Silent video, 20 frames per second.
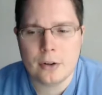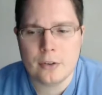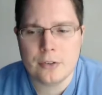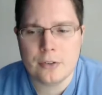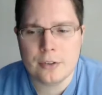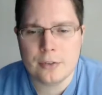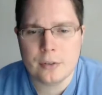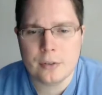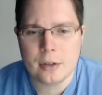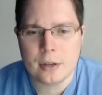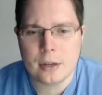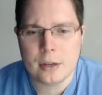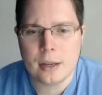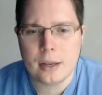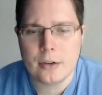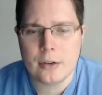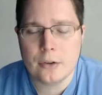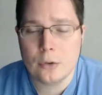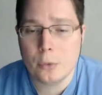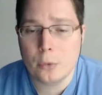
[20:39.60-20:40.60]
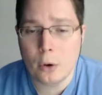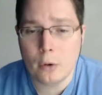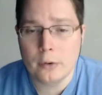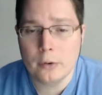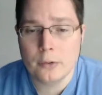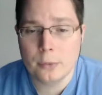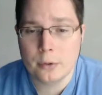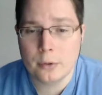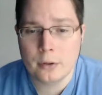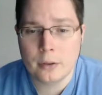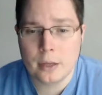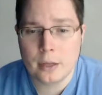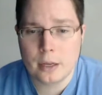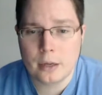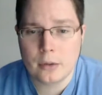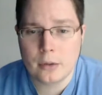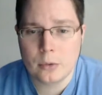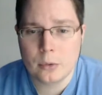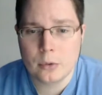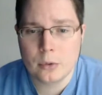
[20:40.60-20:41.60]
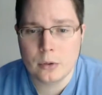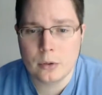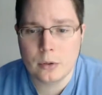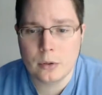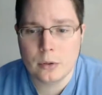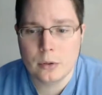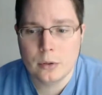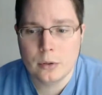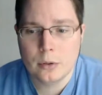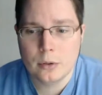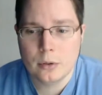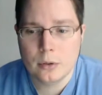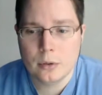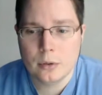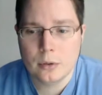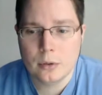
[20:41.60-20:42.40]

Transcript: shift, like, do you always work that, or? Yeah,